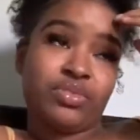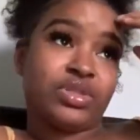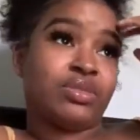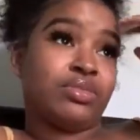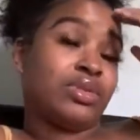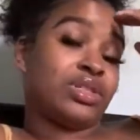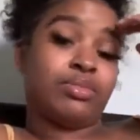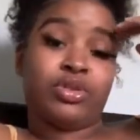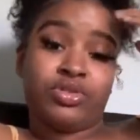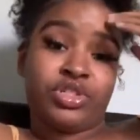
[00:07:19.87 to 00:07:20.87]
was some
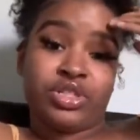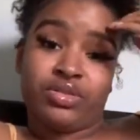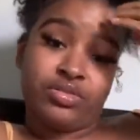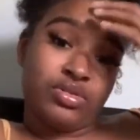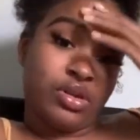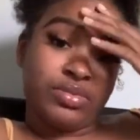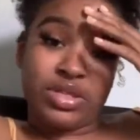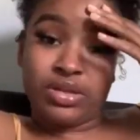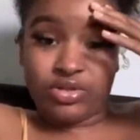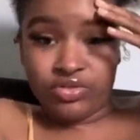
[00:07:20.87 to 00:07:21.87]
bullshit. You know what
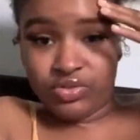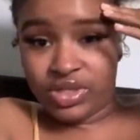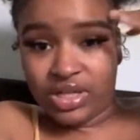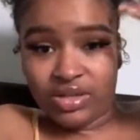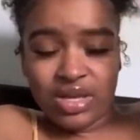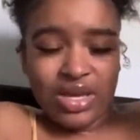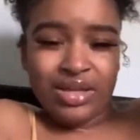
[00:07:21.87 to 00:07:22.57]
I'm saying? Juneteenth.